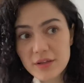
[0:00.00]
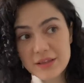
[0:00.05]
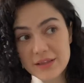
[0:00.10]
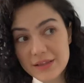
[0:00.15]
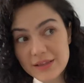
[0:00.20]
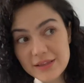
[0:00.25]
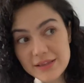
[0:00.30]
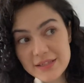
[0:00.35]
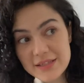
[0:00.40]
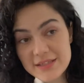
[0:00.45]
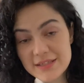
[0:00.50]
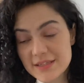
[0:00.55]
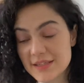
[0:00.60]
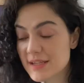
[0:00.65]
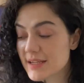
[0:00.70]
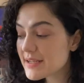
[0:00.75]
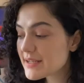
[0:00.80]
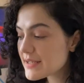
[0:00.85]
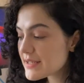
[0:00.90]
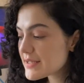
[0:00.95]

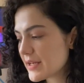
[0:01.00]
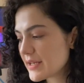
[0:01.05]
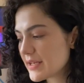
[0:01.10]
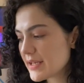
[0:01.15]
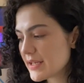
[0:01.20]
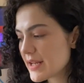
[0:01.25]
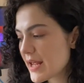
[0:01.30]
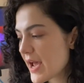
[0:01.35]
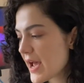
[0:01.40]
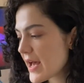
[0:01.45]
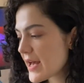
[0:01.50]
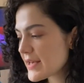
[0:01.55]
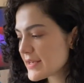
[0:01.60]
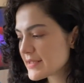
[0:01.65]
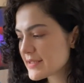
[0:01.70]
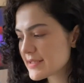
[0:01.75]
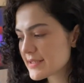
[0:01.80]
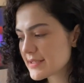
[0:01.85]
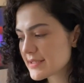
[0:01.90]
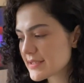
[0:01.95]
listings. It
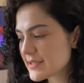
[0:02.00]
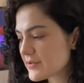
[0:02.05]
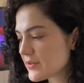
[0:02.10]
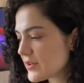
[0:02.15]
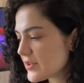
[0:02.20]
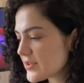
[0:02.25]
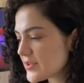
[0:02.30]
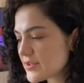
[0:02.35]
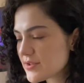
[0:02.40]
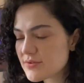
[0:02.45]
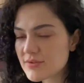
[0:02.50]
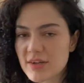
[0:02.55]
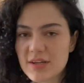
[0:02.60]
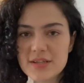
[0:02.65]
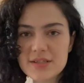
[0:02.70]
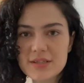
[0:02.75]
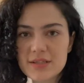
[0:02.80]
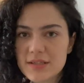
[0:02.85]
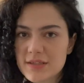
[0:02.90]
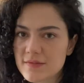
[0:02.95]
has
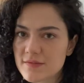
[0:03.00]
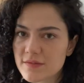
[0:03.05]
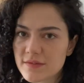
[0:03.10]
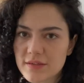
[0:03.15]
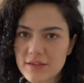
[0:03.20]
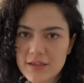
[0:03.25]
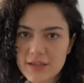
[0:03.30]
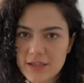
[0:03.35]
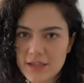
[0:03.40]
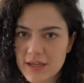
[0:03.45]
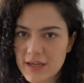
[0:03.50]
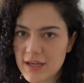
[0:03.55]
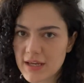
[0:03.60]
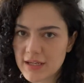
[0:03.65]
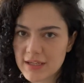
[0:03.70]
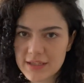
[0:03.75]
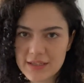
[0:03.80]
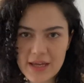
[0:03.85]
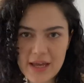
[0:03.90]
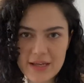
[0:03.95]
registration fee
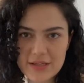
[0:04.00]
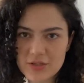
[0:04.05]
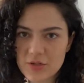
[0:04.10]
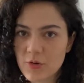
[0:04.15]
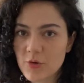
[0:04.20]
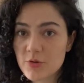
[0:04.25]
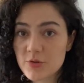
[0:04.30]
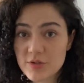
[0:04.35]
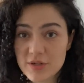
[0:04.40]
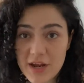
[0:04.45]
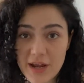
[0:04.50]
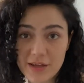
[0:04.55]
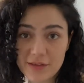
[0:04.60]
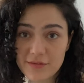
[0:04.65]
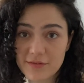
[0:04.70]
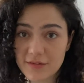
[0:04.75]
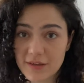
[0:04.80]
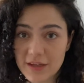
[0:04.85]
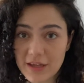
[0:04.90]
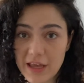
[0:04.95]
and it has contract
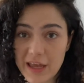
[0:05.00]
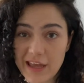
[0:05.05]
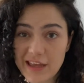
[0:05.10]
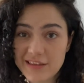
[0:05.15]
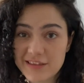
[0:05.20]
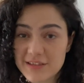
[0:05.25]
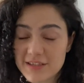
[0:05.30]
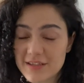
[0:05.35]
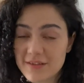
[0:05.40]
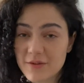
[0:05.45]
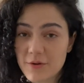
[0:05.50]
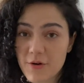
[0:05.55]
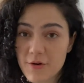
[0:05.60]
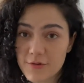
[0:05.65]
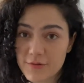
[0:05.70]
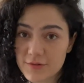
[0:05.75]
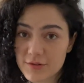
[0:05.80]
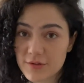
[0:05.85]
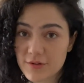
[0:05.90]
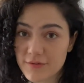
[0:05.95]
fee, and the
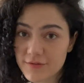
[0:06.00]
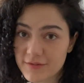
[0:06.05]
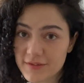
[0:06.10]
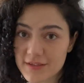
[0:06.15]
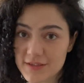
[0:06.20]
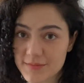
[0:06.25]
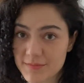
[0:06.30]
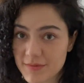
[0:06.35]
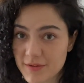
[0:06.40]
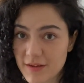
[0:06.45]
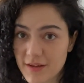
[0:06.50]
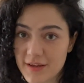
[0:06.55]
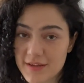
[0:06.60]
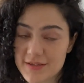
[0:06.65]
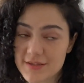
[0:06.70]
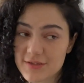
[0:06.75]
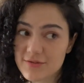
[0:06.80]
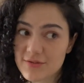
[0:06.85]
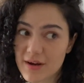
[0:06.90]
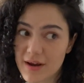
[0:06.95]
owner of this
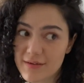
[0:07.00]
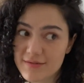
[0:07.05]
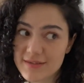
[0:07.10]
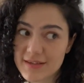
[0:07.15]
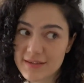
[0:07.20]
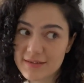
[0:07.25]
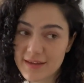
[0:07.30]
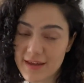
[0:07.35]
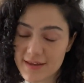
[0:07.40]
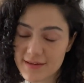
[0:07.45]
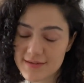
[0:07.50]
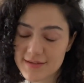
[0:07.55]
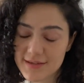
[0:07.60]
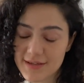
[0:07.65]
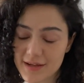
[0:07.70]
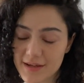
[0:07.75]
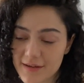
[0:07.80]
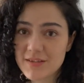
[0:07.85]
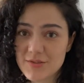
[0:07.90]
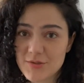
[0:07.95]
place drives a
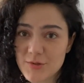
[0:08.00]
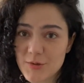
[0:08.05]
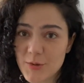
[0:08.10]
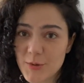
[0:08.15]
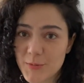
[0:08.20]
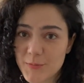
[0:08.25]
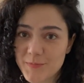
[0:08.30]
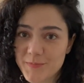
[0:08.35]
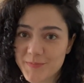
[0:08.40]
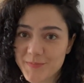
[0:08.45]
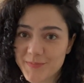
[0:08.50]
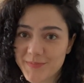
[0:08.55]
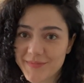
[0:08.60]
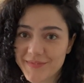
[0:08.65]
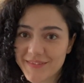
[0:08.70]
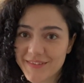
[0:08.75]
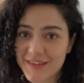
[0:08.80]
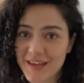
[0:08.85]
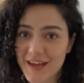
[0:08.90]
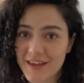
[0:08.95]
Tesla. So
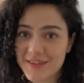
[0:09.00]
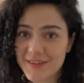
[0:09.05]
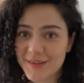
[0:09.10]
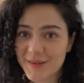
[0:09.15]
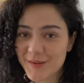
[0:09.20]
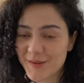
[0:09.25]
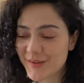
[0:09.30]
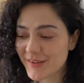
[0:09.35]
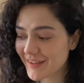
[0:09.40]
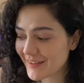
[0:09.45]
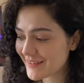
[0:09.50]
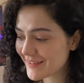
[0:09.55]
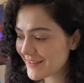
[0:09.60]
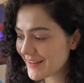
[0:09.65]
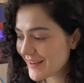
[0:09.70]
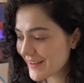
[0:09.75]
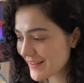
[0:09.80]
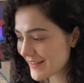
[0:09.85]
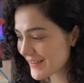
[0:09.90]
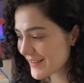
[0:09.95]
I think you get the
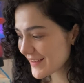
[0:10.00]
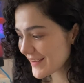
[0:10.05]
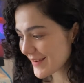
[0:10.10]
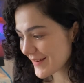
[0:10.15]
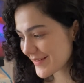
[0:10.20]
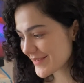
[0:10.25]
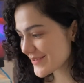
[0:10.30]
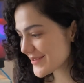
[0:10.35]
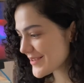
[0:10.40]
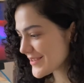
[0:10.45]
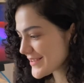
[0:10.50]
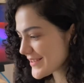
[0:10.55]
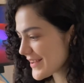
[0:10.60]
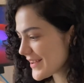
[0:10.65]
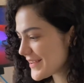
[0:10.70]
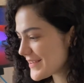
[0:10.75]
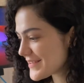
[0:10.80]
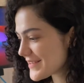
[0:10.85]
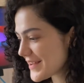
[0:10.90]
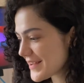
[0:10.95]
idea. So
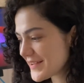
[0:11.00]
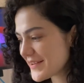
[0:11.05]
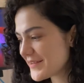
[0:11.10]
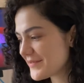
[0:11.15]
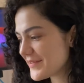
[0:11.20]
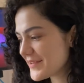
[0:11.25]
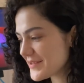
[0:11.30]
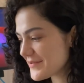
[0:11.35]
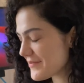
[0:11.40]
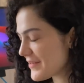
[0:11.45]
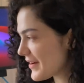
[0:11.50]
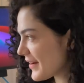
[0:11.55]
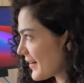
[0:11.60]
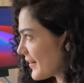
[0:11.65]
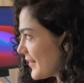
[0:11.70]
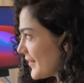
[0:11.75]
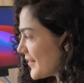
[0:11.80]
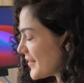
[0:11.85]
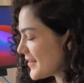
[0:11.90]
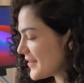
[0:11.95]
it wasn't very
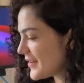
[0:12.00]
good.